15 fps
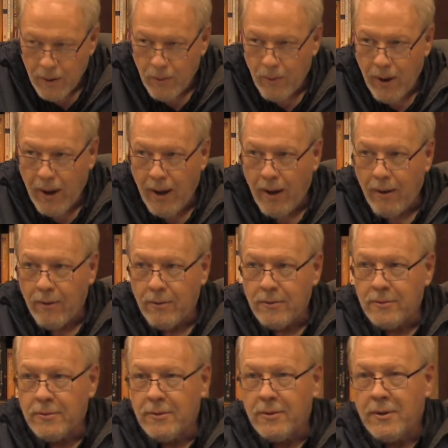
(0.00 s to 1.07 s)
Wow.
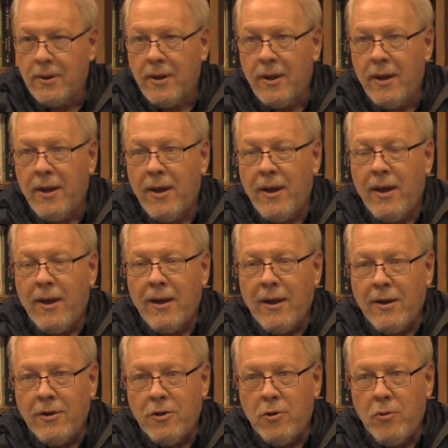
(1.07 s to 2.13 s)

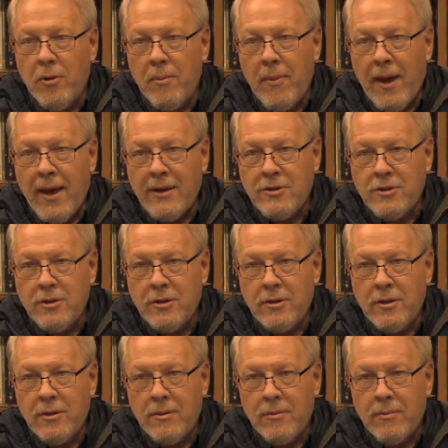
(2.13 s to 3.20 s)
Can you imagine
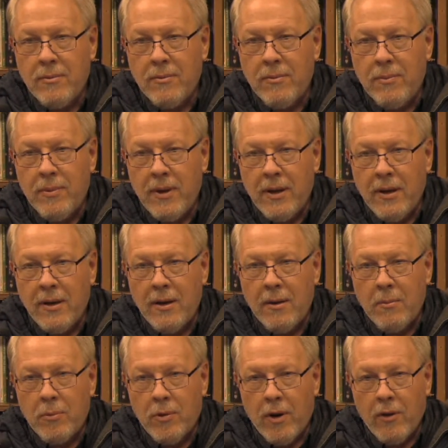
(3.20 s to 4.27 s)
being a
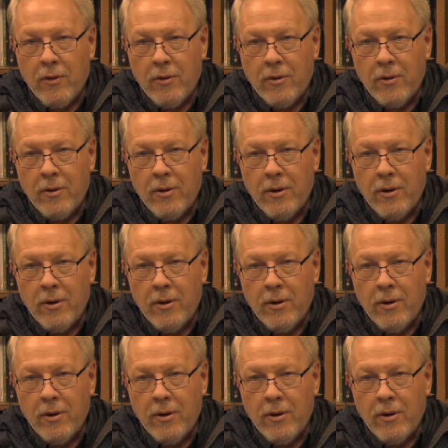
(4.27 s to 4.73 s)
brother